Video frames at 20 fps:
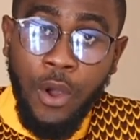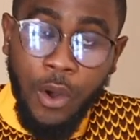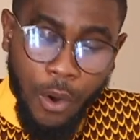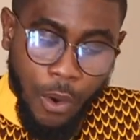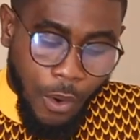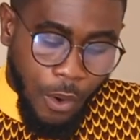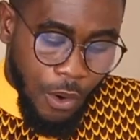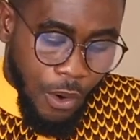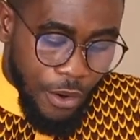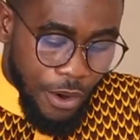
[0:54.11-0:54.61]

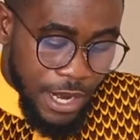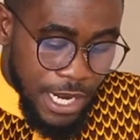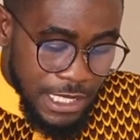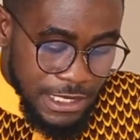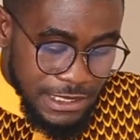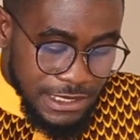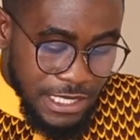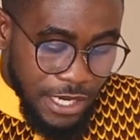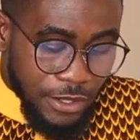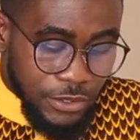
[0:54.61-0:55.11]
or
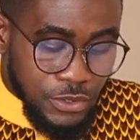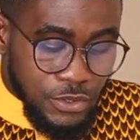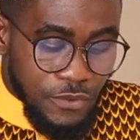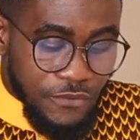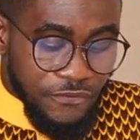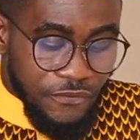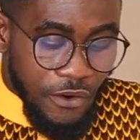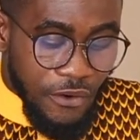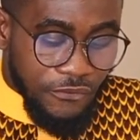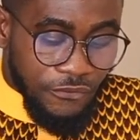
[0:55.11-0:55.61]

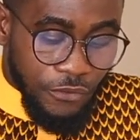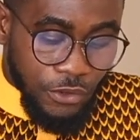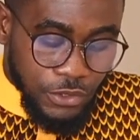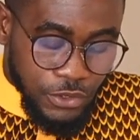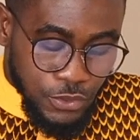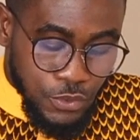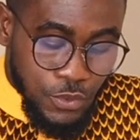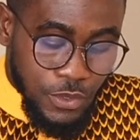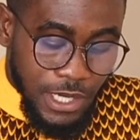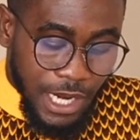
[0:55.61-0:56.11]

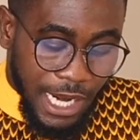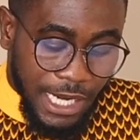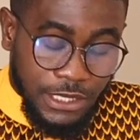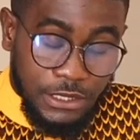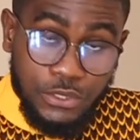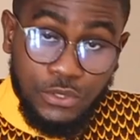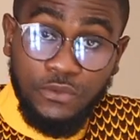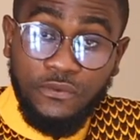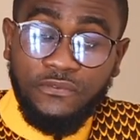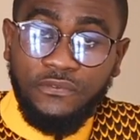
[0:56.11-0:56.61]

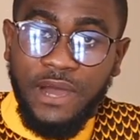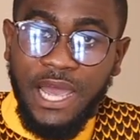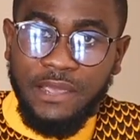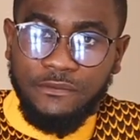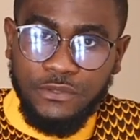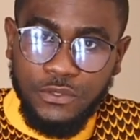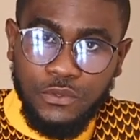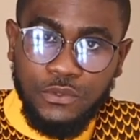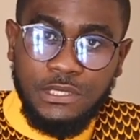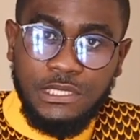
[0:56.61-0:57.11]

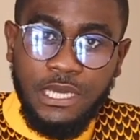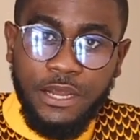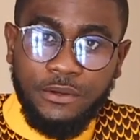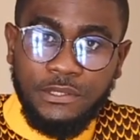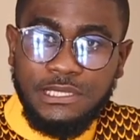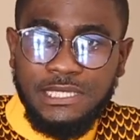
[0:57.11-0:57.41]
0244-292520.